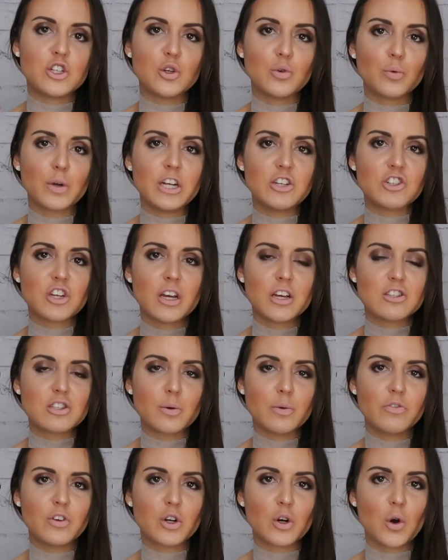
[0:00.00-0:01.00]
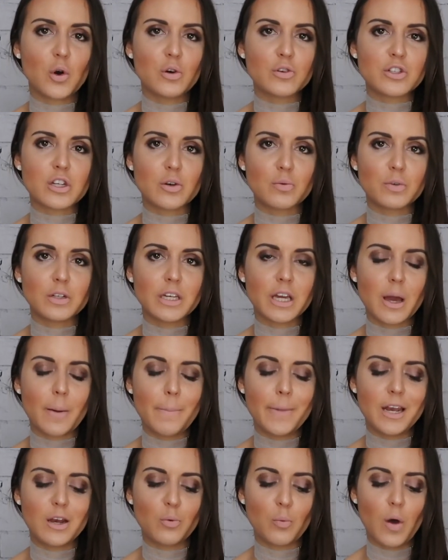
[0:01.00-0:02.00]
to reach some of your goals in a really
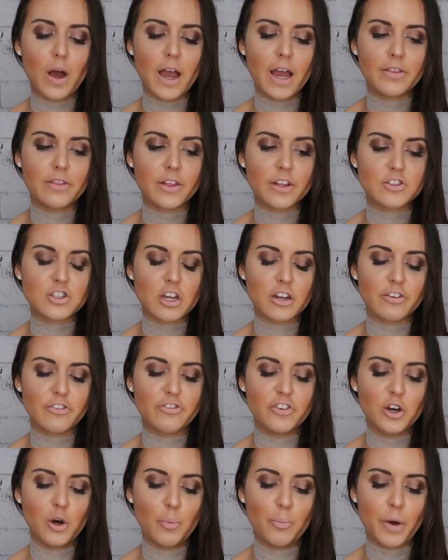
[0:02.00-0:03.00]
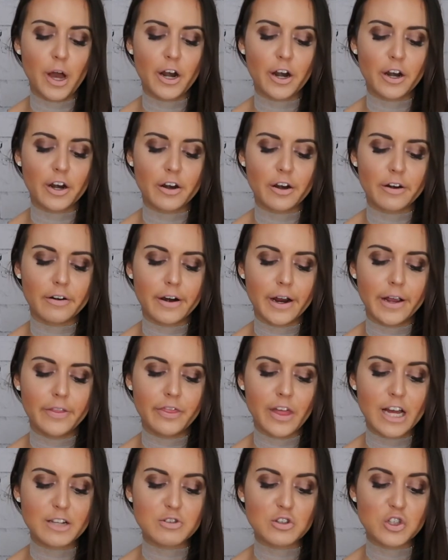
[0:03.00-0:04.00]
committed way. That's gonna feel better, all
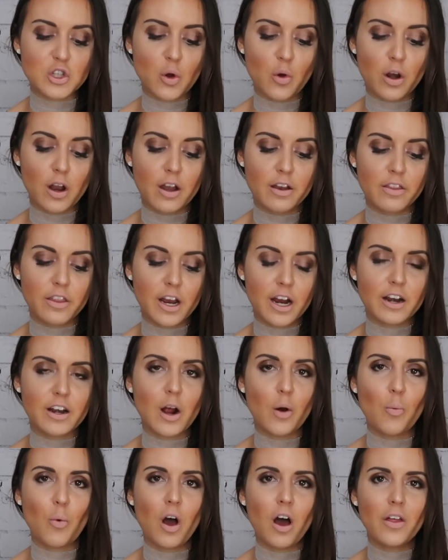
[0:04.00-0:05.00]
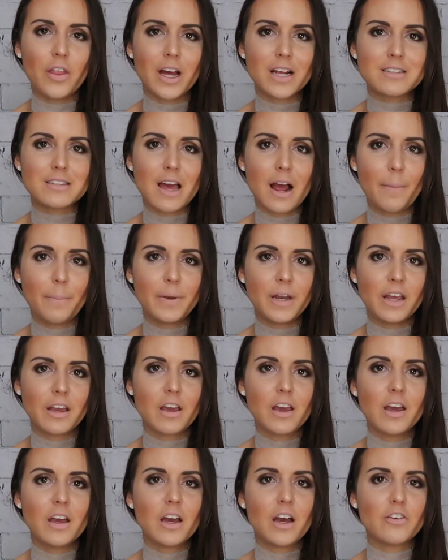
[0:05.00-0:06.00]
right? That's what's going on there. Now, while that's
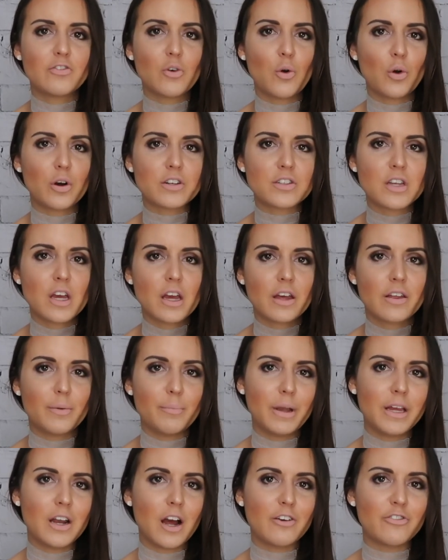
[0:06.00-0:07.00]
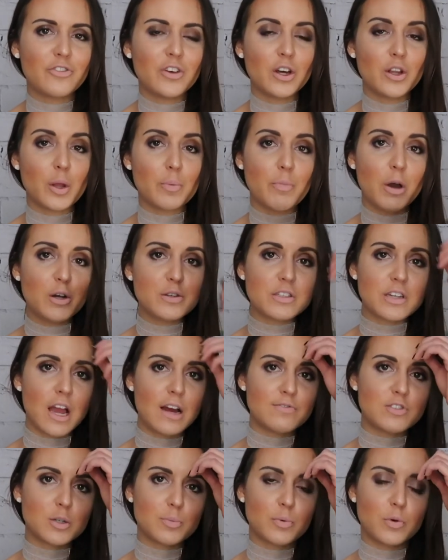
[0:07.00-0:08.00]
happening, of course, it may not feel the most
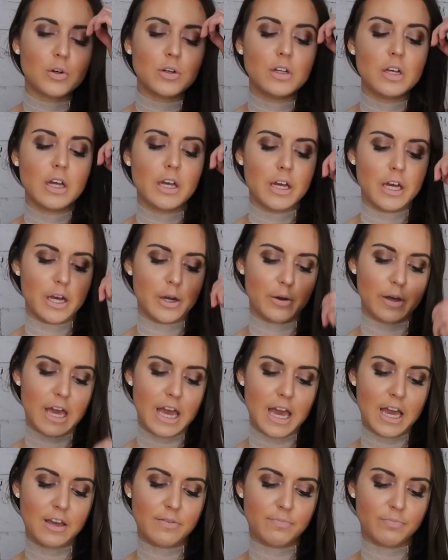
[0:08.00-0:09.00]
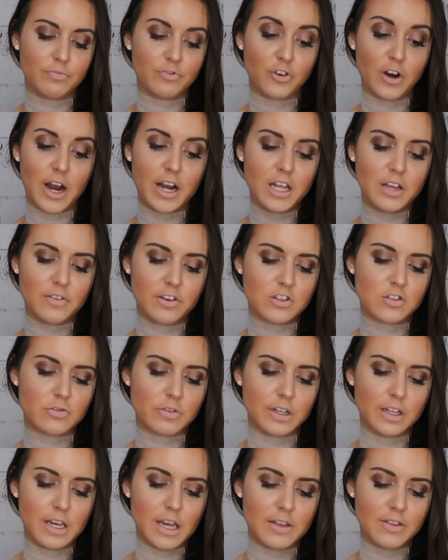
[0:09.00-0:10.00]
comfortable, okay, for any of us
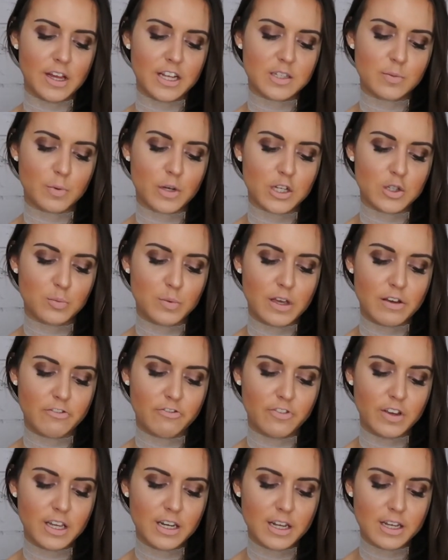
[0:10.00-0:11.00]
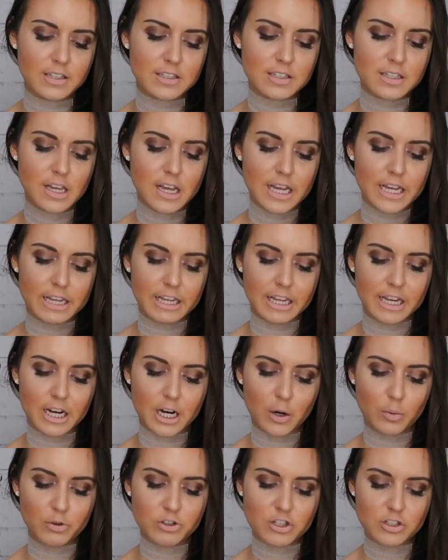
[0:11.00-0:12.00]
really, and that's because we have Venus
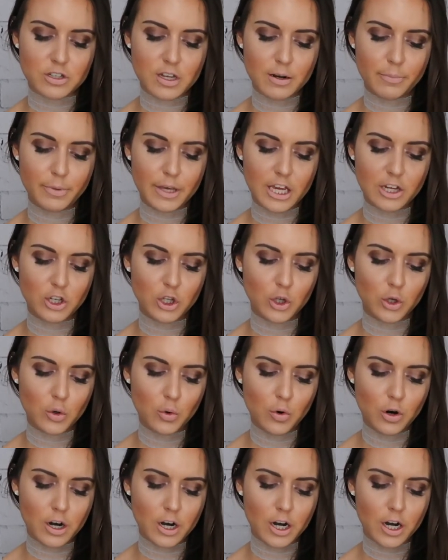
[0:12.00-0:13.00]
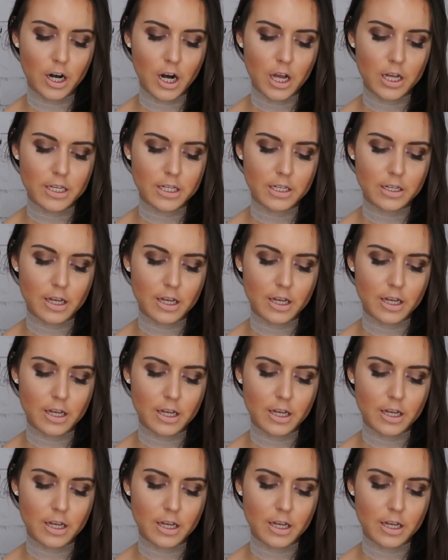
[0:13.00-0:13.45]
here, which is gonna be in your